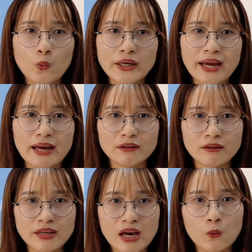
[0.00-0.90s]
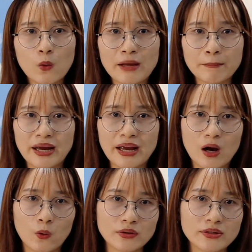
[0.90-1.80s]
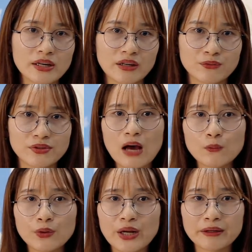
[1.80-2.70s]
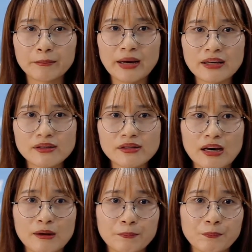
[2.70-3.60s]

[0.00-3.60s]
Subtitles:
we can DIY by ourselves. I will recommend some